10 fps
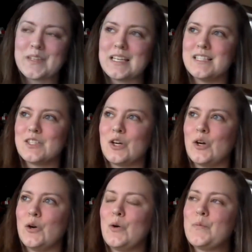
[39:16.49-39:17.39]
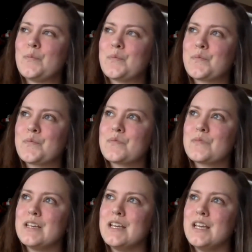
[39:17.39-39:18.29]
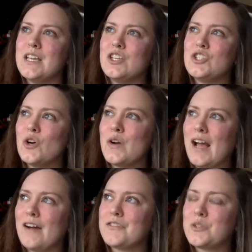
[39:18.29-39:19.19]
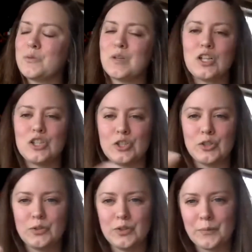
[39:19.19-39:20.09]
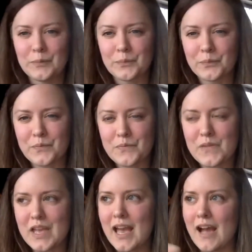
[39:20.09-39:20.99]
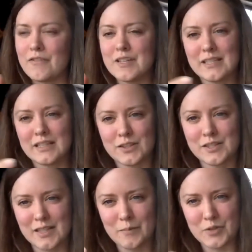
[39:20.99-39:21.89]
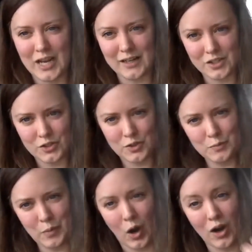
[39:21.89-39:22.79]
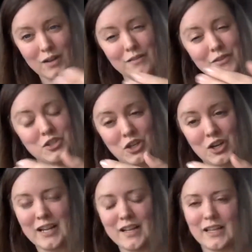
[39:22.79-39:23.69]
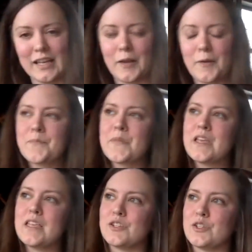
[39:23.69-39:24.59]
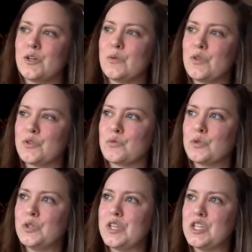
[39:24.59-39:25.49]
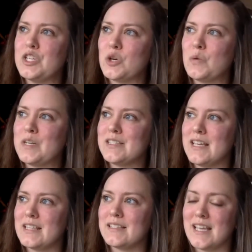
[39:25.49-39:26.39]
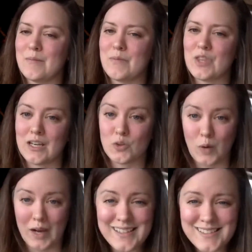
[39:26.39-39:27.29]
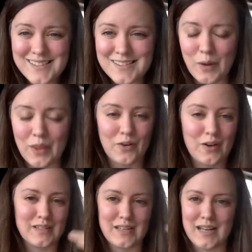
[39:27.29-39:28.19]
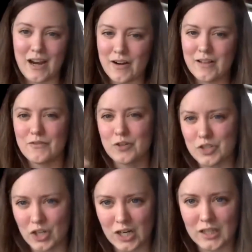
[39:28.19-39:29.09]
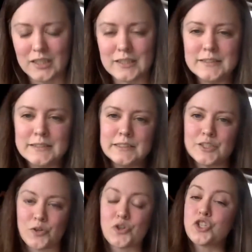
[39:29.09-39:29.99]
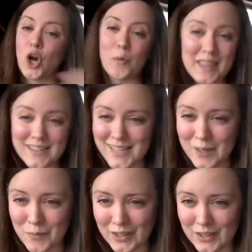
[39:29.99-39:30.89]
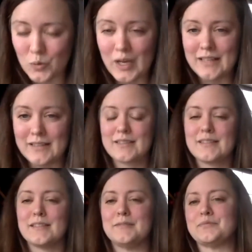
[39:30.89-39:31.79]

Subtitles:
And so you don't have to include every single subject's part of the journey. Like there's a rule that you don't want to say the same thing twice, whether it's a narrative or doc. Don't show me the same thing twice.